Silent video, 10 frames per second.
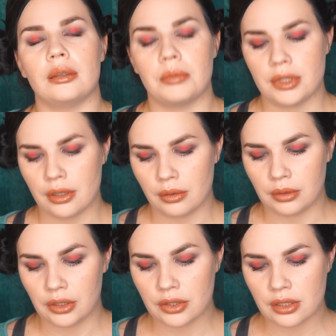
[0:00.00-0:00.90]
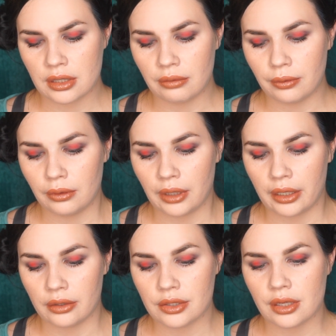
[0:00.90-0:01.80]
So there's several
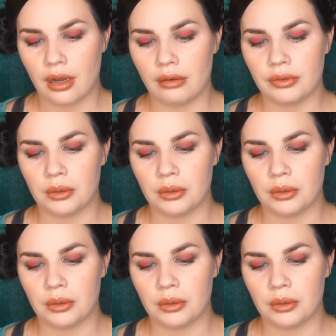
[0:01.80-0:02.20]
layers of